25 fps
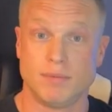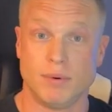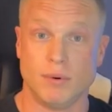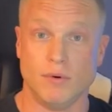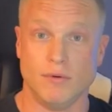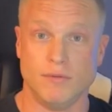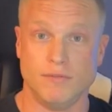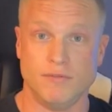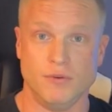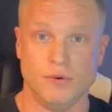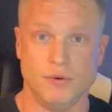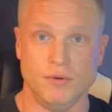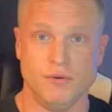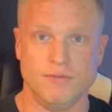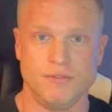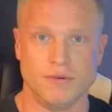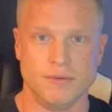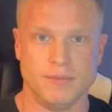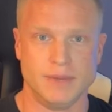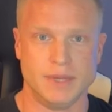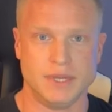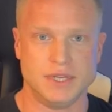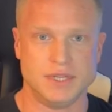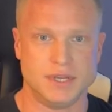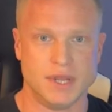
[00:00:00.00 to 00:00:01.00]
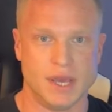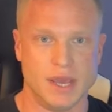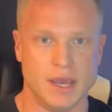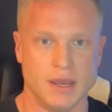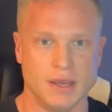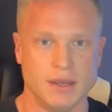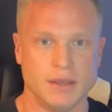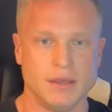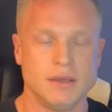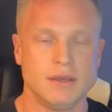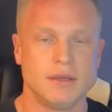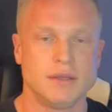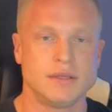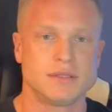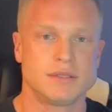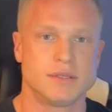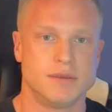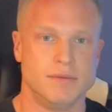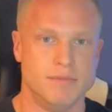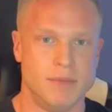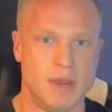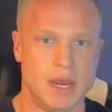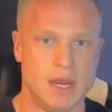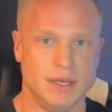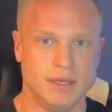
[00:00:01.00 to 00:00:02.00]
food from each day
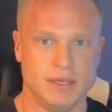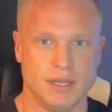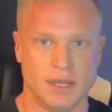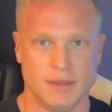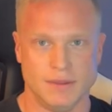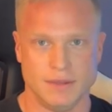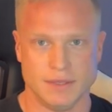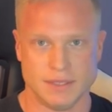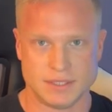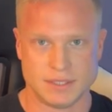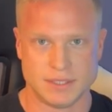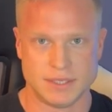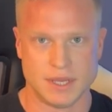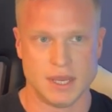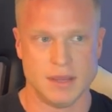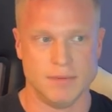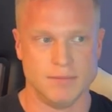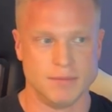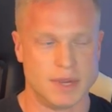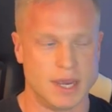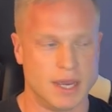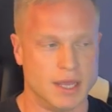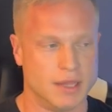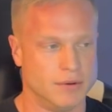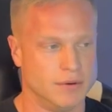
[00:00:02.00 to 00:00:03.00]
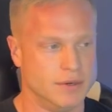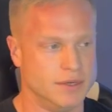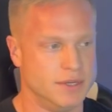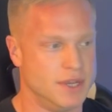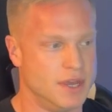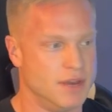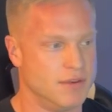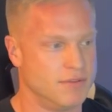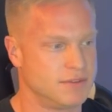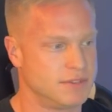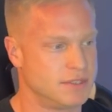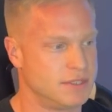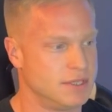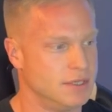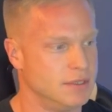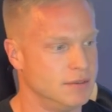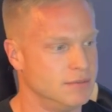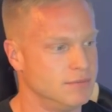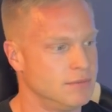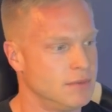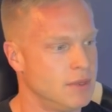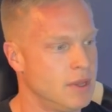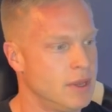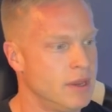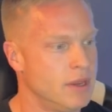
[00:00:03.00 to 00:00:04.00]
to maintain the same calorie deficit.
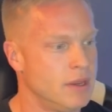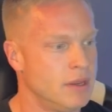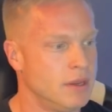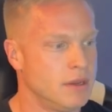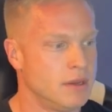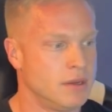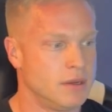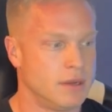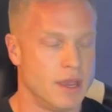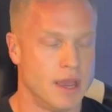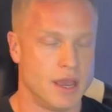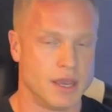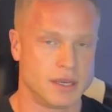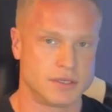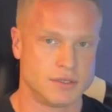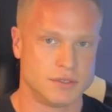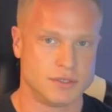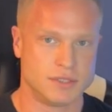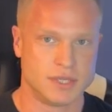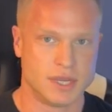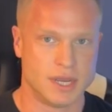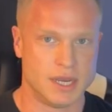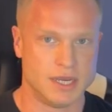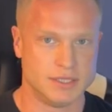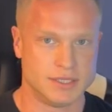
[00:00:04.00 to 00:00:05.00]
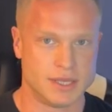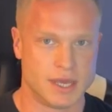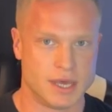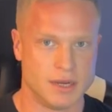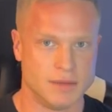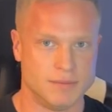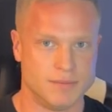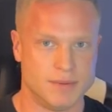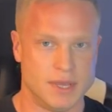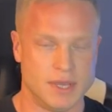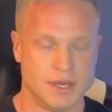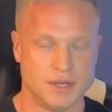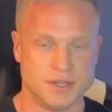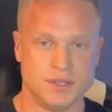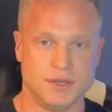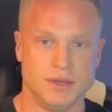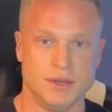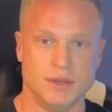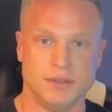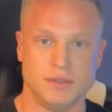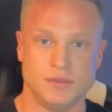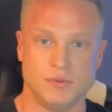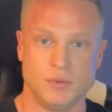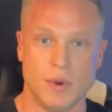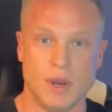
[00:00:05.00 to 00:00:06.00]
Exercise adaptation
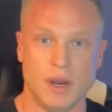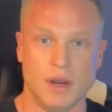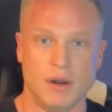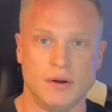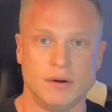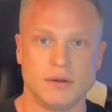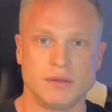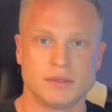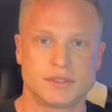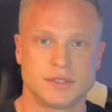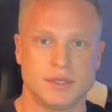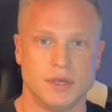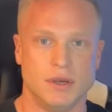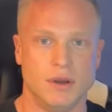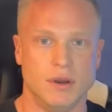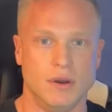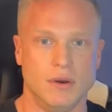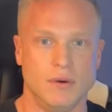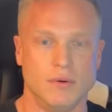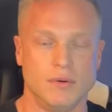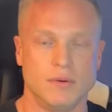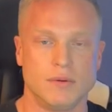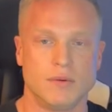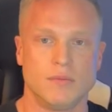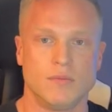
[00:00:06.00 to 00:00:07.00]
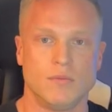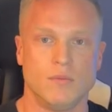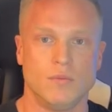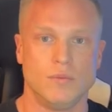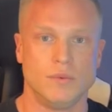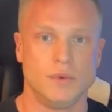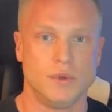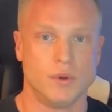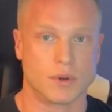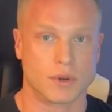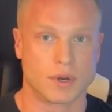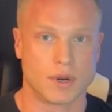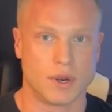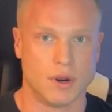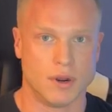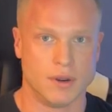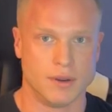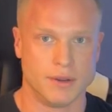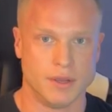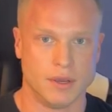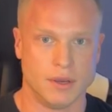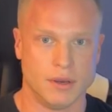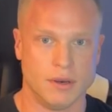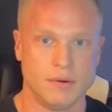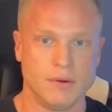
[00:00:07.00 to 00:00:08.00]
as well. So your
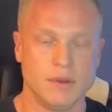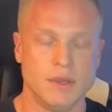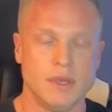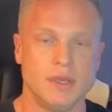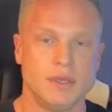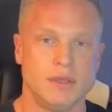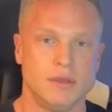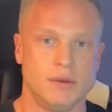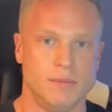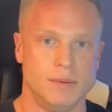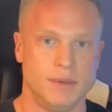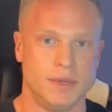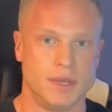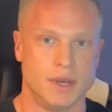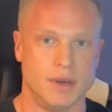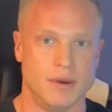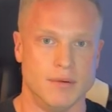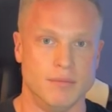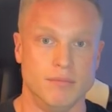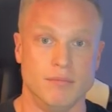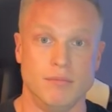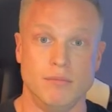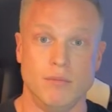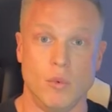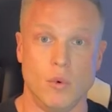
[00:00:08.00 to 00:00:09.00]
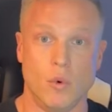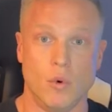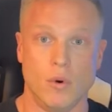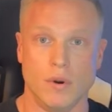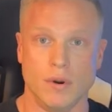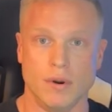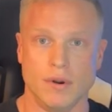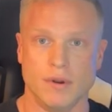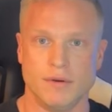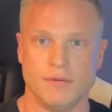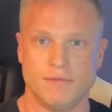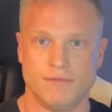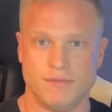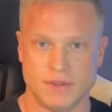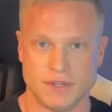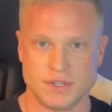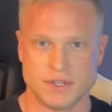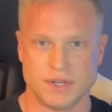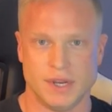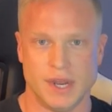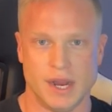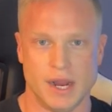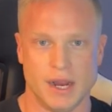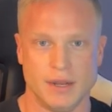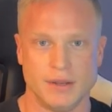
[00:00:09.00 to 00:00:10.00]
cardio you'll become more
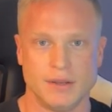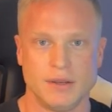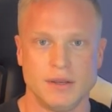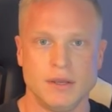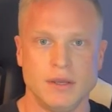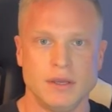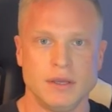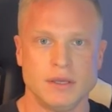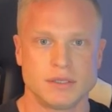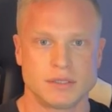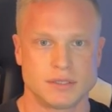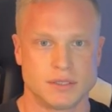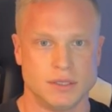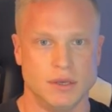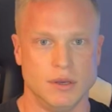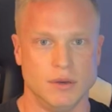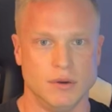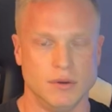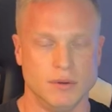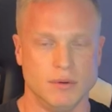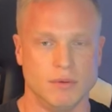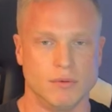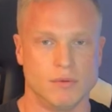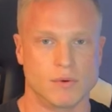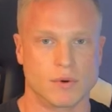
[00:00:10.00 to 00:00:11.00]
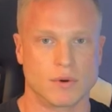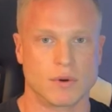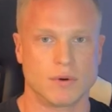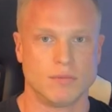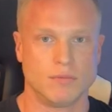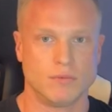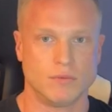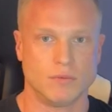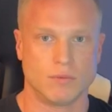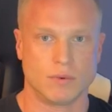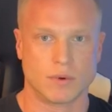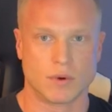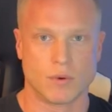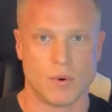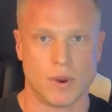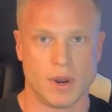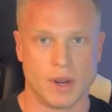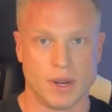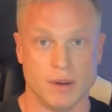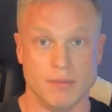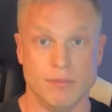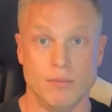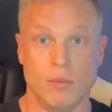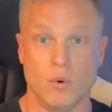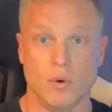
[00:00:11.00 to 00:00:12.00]
efficient at. So you'll
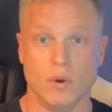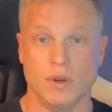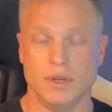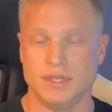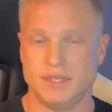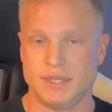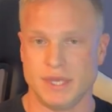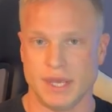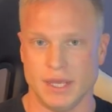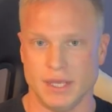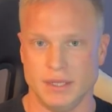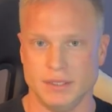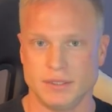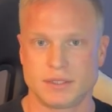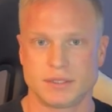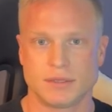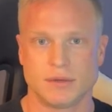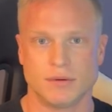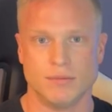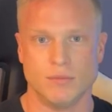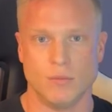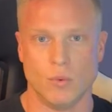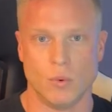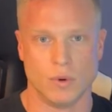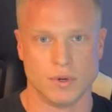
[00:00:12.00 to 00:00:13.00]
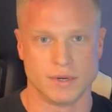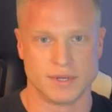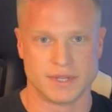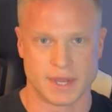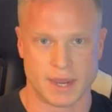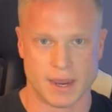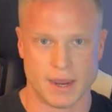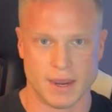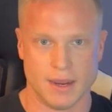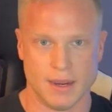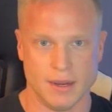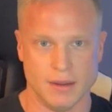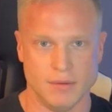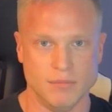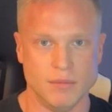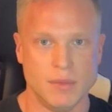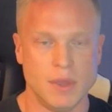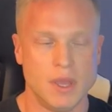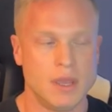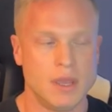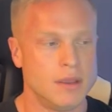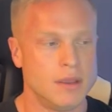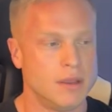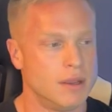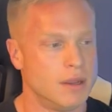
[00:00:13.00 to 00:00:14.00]
require more intense or more time
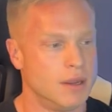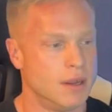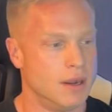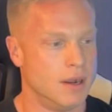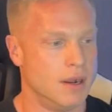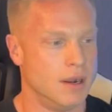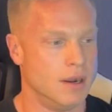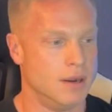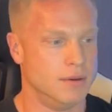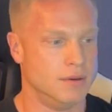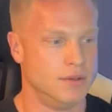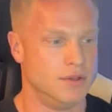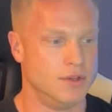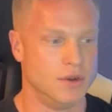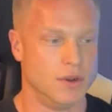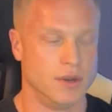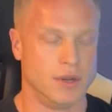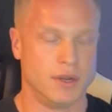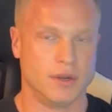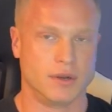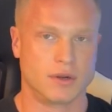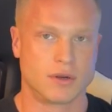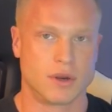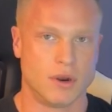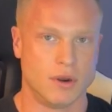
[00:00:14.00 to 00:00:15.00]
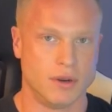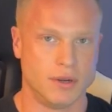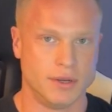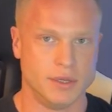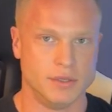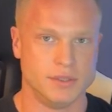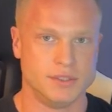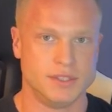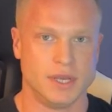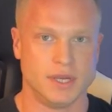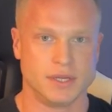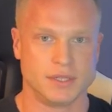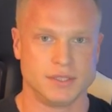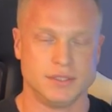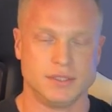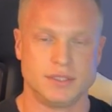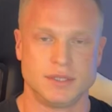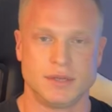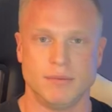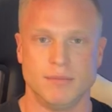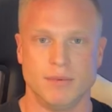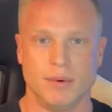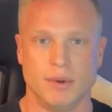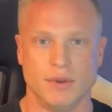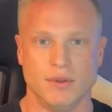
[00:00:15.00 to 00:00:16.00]
during your cardio sessions
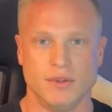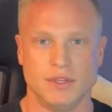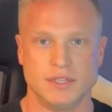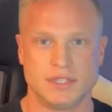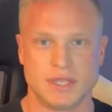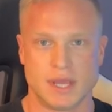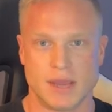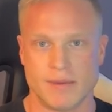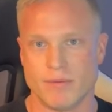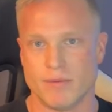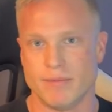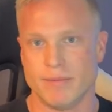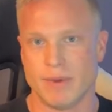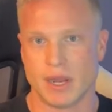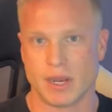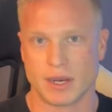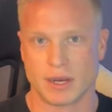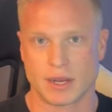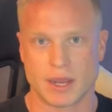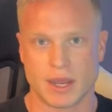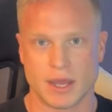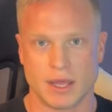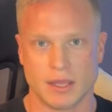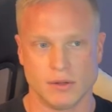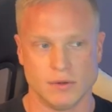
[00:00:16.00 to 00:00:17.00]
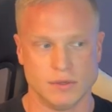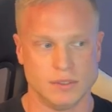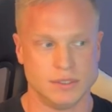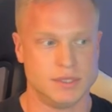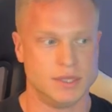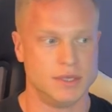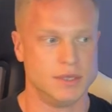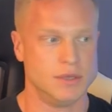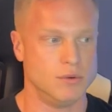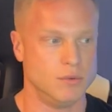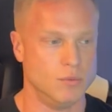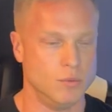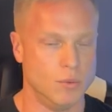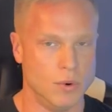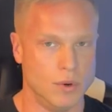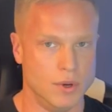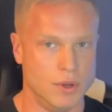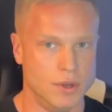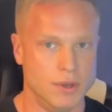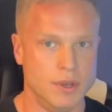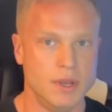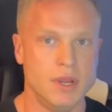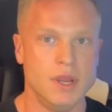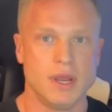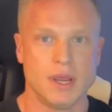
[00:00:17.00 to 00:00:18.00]
to burn the same amount of calories that you
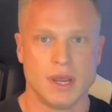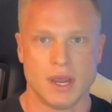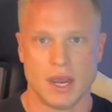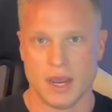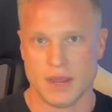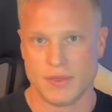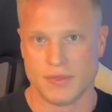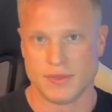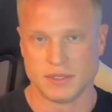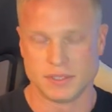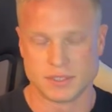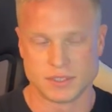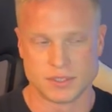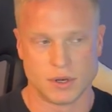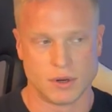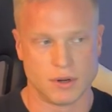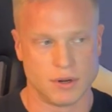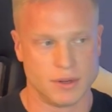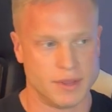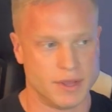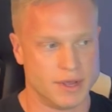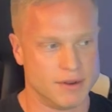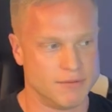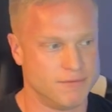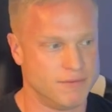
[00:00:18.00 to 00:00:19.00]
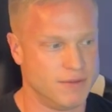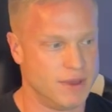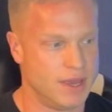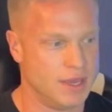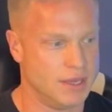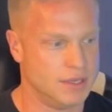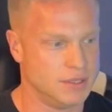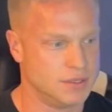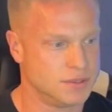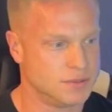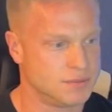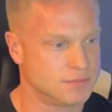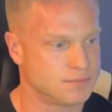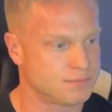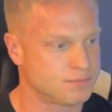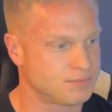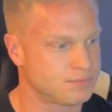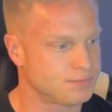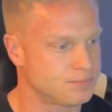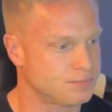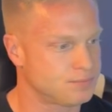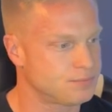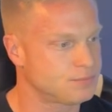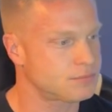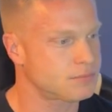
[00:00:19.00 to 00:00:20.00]
would at the start of that phase.
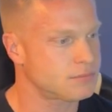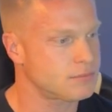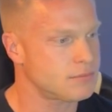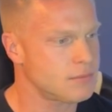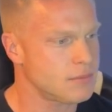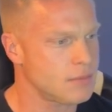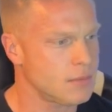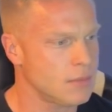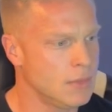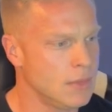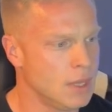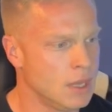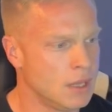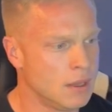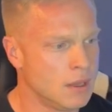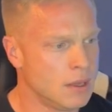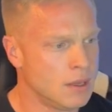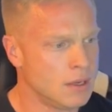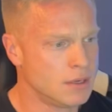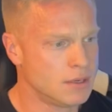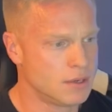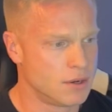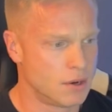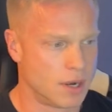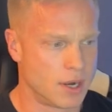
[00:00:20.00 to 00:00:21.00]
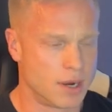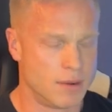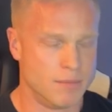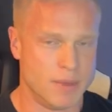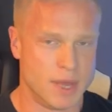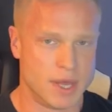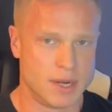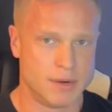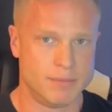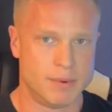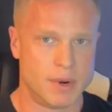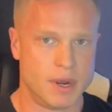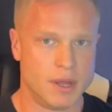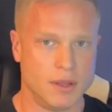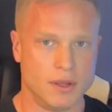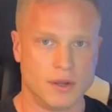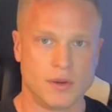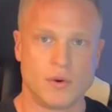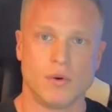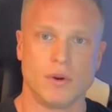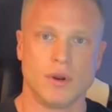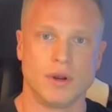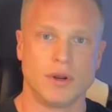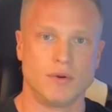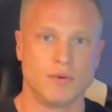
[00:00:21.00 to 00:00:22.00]
During a
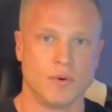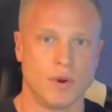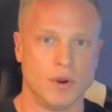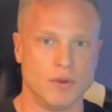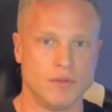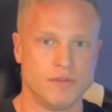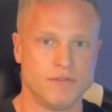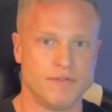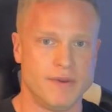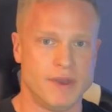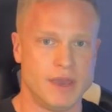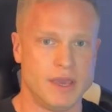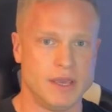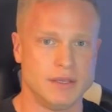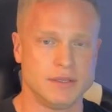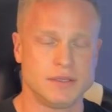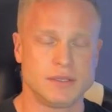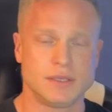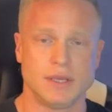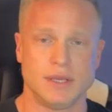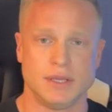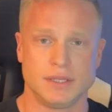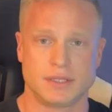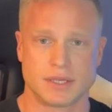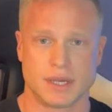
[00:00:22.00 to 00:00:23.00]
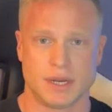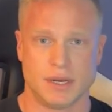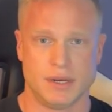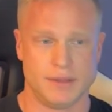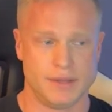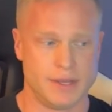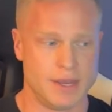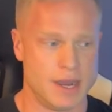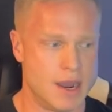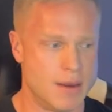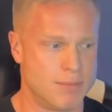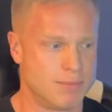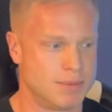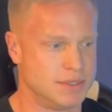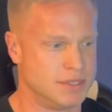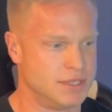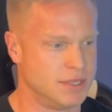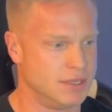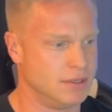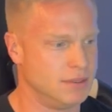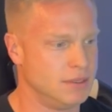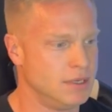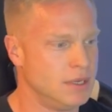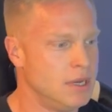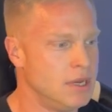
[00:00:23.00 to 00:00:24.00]
metabolic or a growth phase, it's kind of the
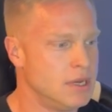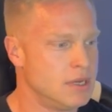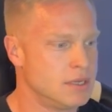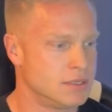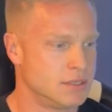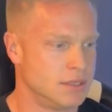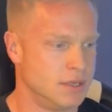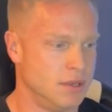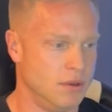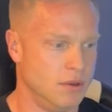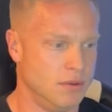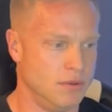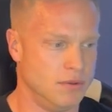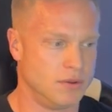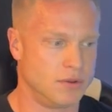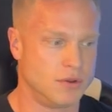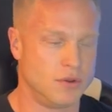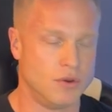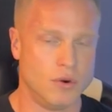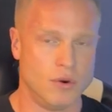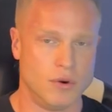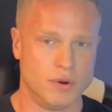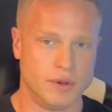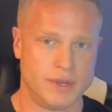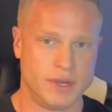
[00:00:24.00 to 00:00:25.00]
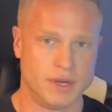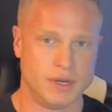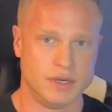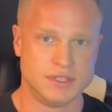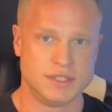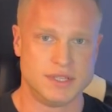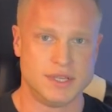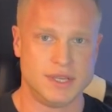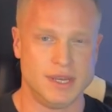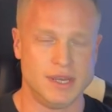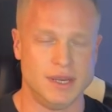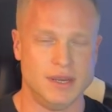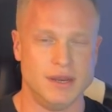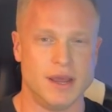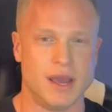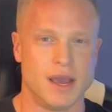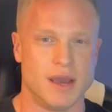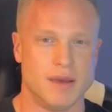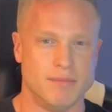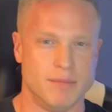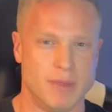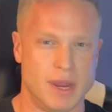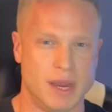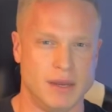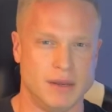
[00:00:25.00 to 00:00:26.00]
opposite. So the goal here is to eat
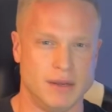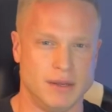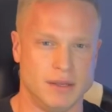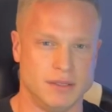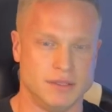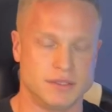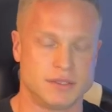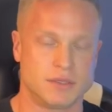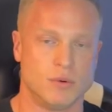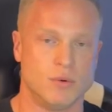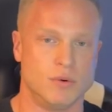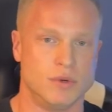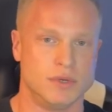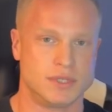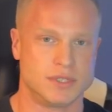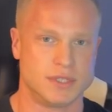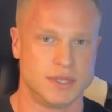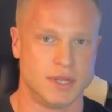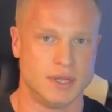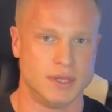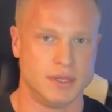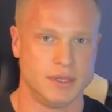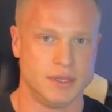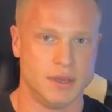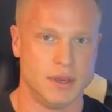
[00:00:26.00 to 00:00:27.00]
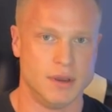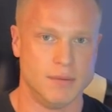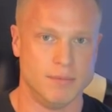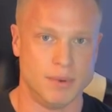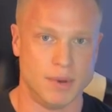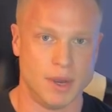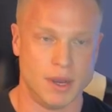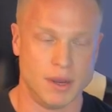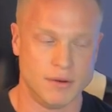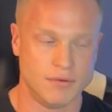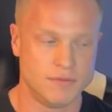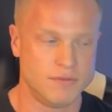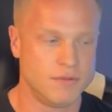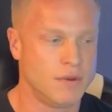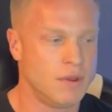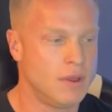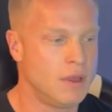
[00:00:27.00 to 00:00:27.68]
at maintenance or slightly above,